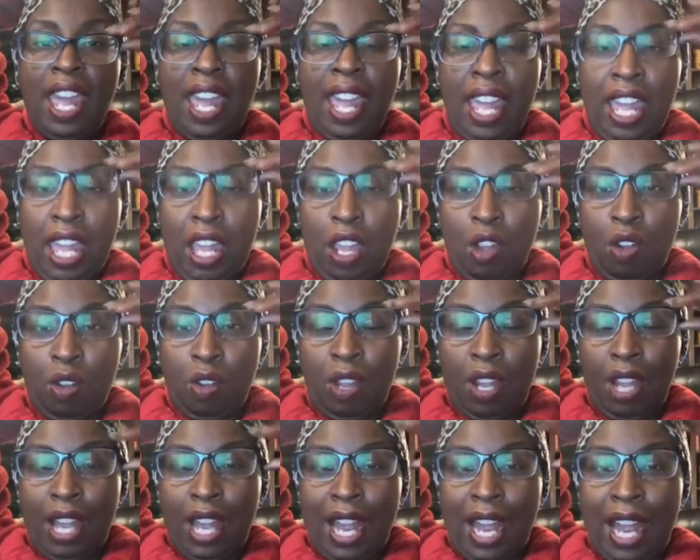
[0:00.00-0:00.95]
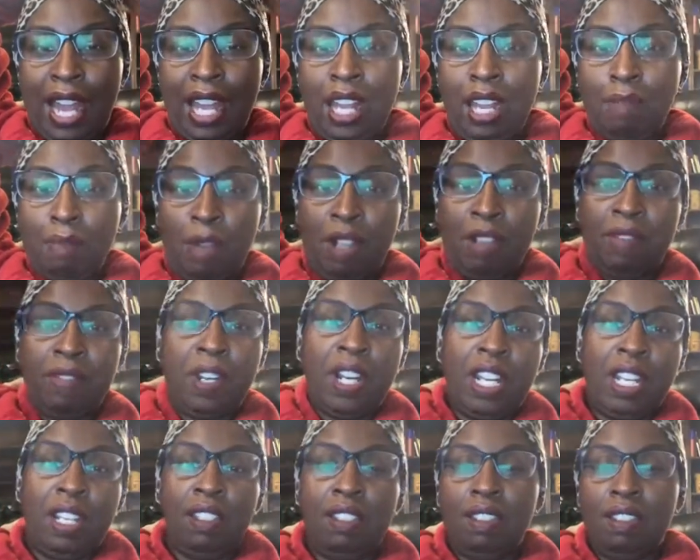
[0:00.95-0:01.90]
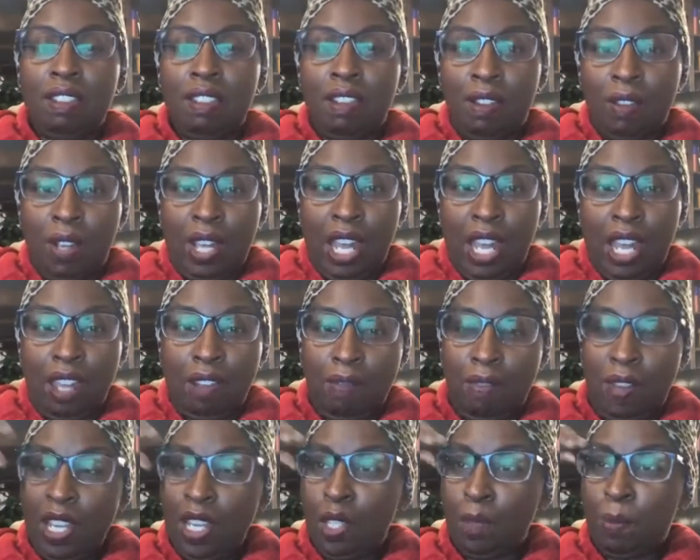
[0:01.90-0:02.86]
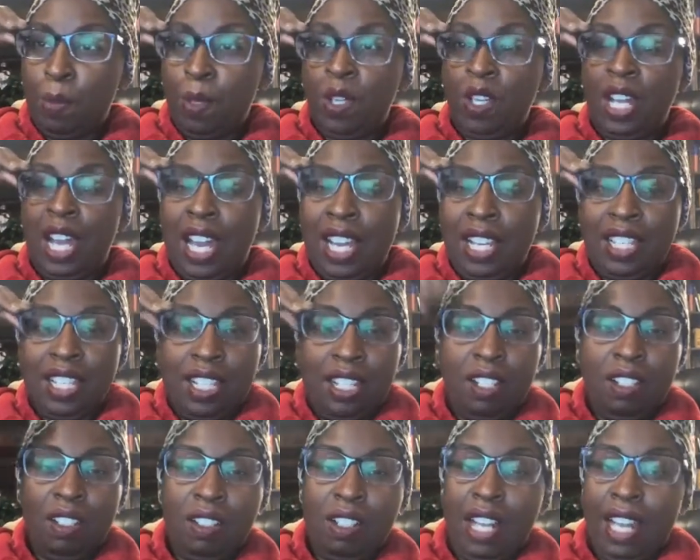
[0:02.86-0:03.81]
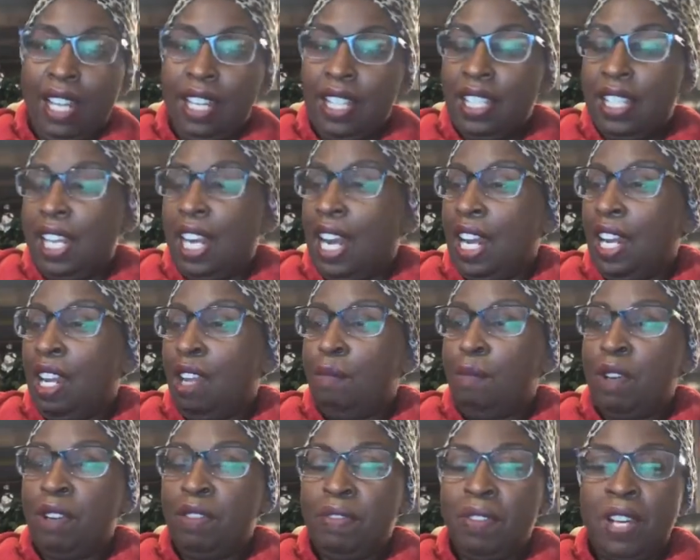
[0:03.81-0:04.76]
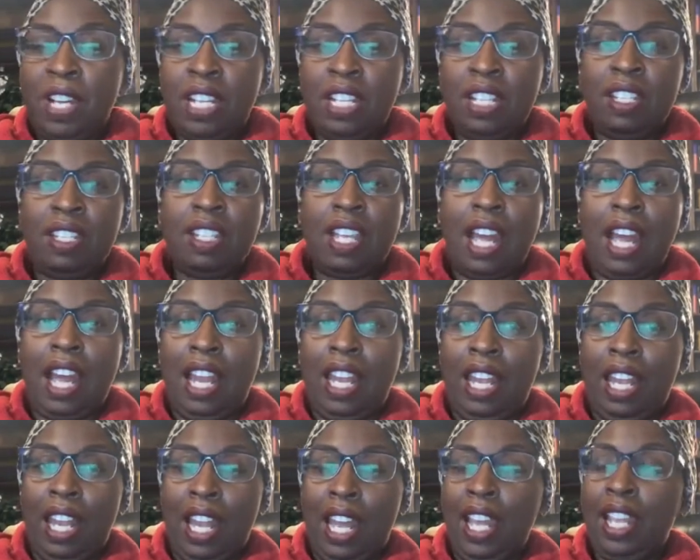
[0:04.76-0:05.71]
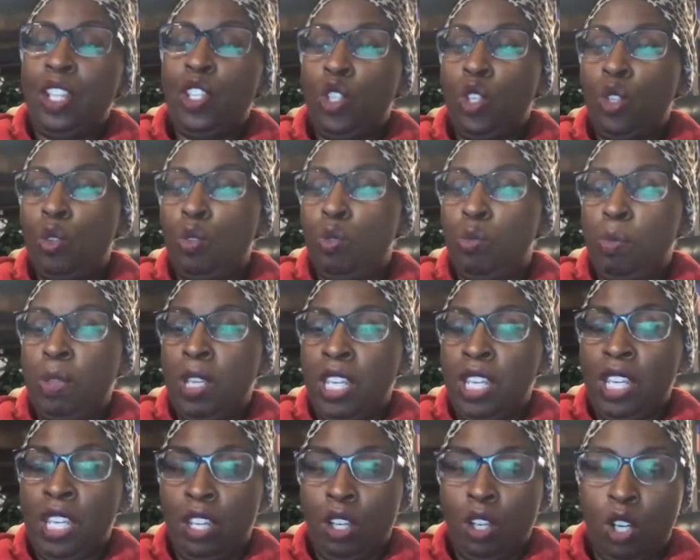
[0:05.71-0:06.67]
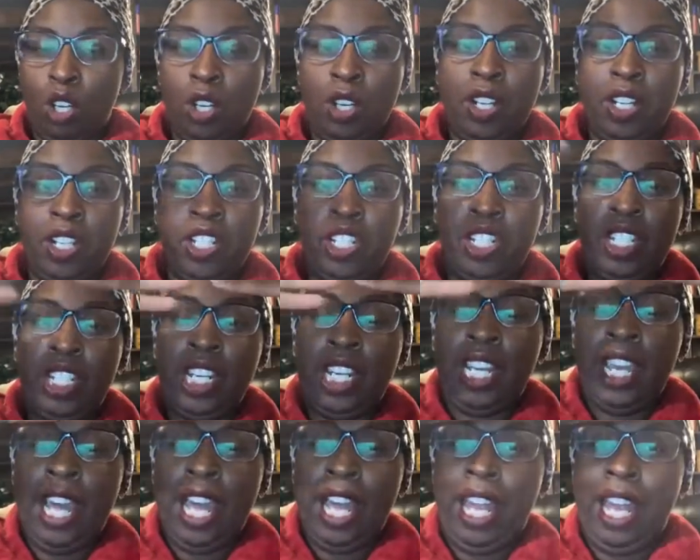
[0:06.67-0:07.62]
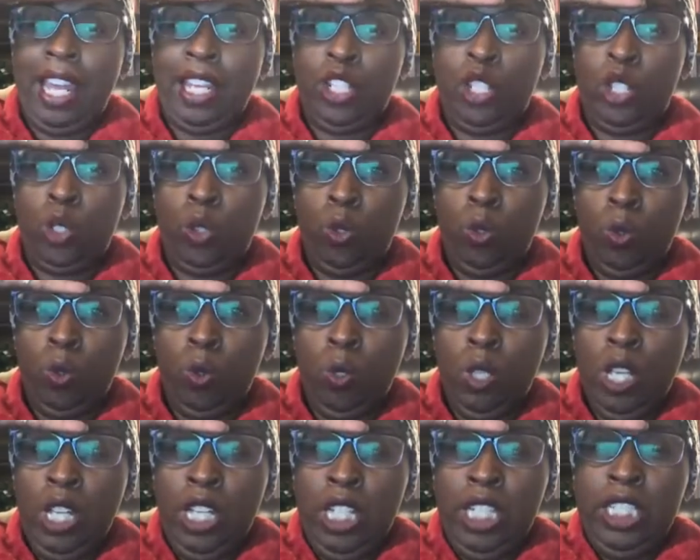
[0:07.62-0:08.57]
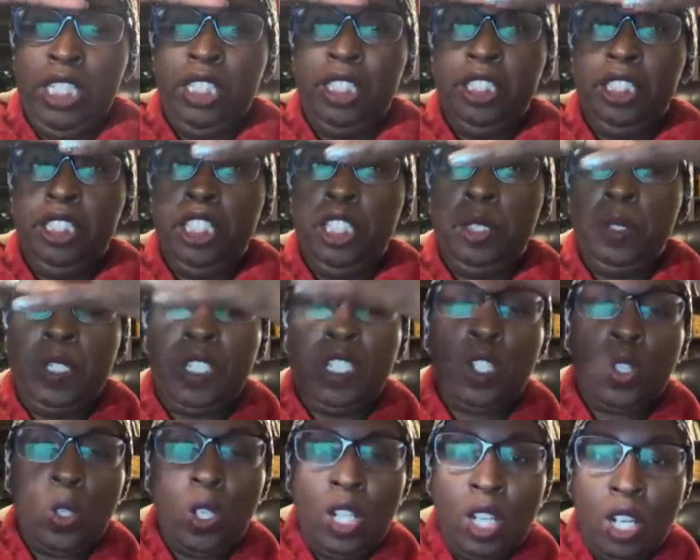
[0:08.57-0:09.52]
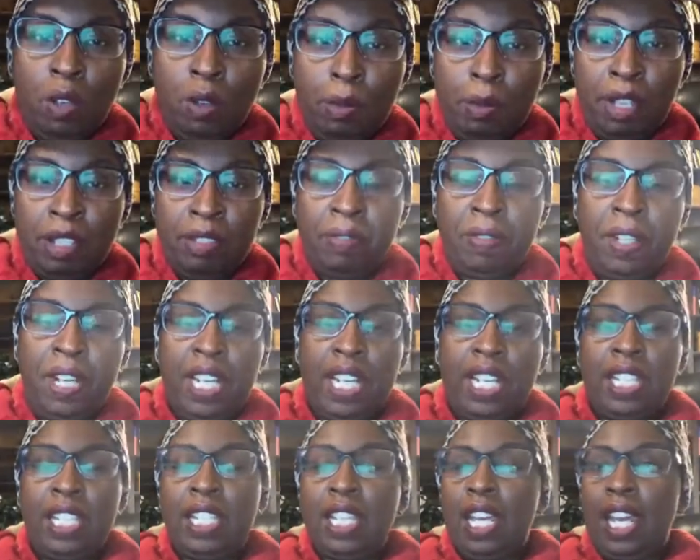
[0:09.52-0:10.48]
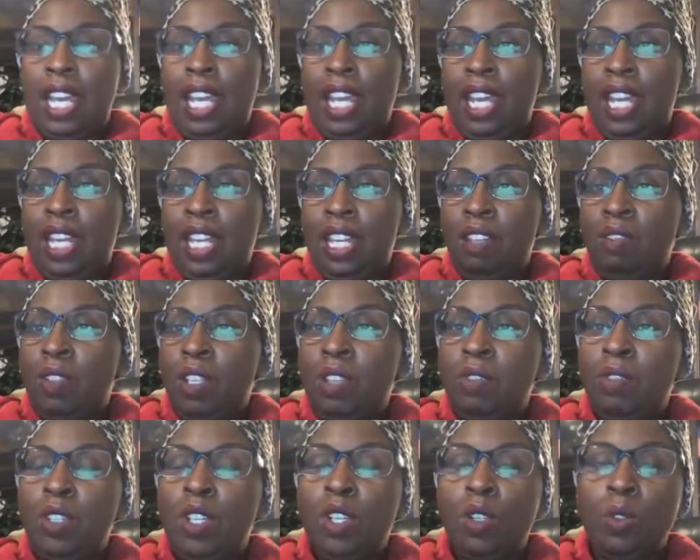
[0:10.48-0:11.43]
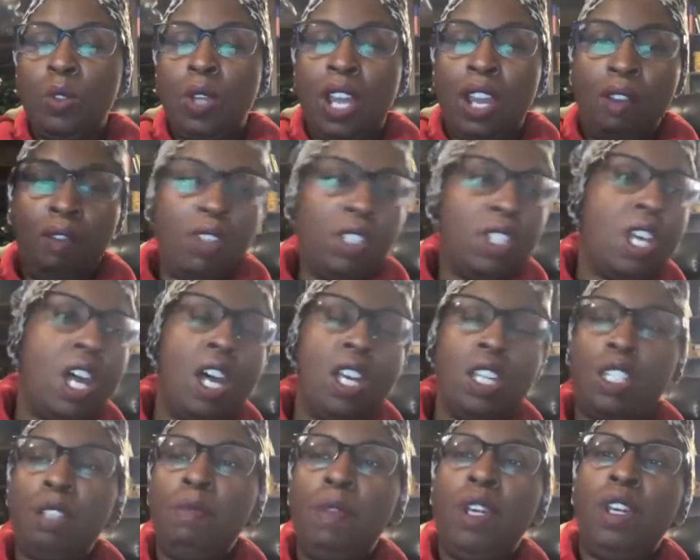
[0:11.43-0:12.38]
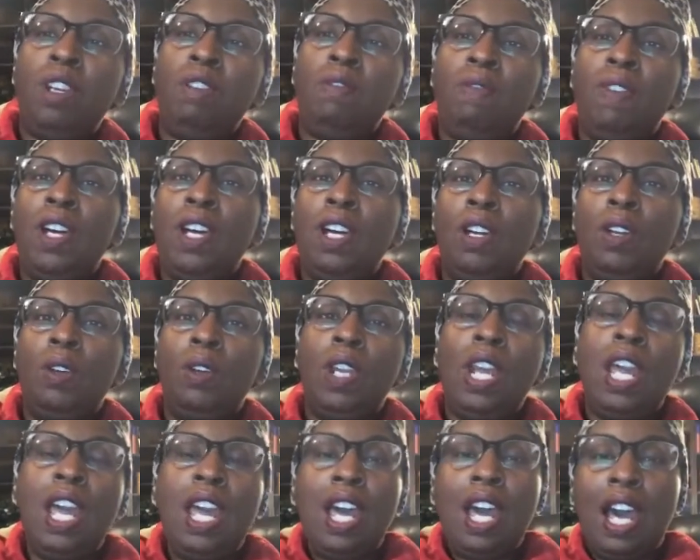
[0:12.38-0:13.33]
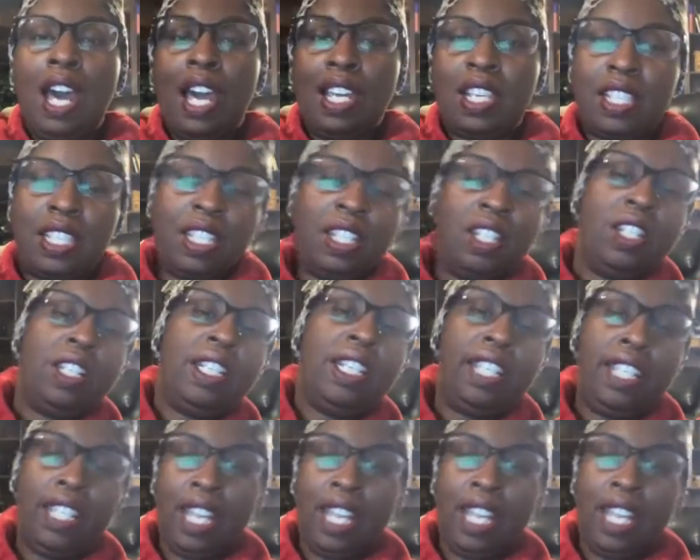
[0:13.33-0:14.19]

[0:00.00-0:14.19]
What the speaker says: And I love my friends, okay? Facebook, I still, like I said, I love my friends. I like to be encouraged. I like to know what's going on with my friends. And even if you don't ever talk to me on the phone, I still